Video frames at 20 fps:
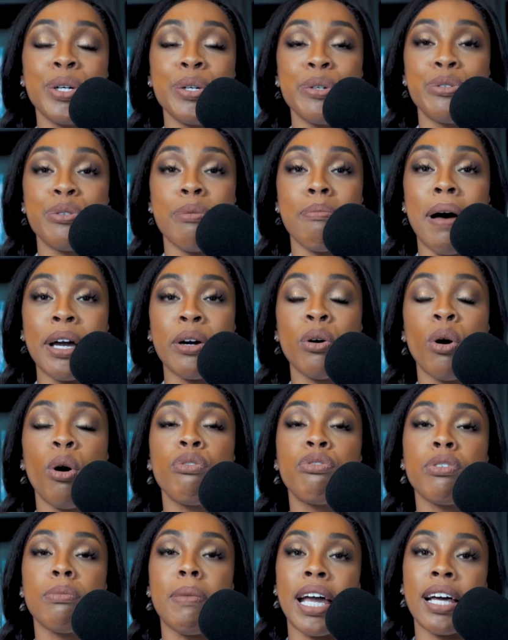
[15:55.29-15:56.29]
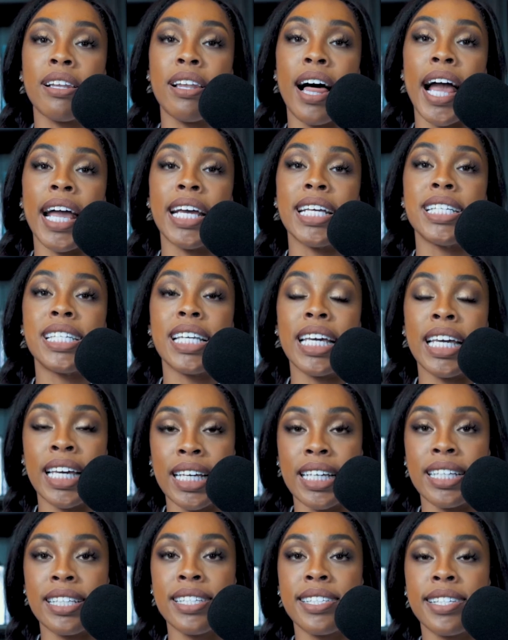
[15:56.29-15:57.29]
So my goal for my clients
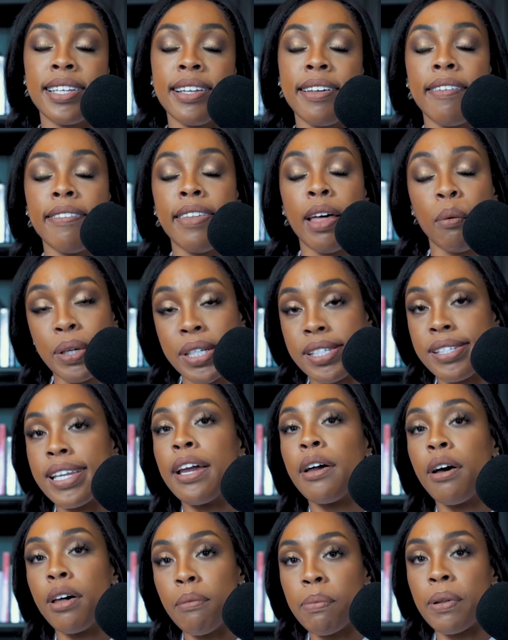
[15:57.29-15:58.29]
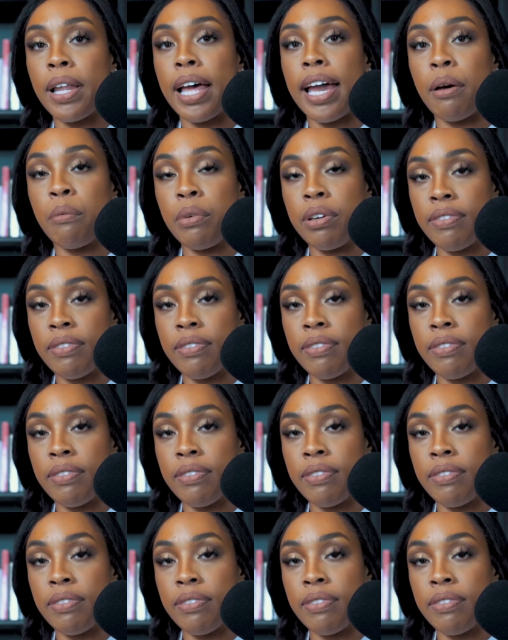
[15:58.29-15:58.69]
is that we stay on plan.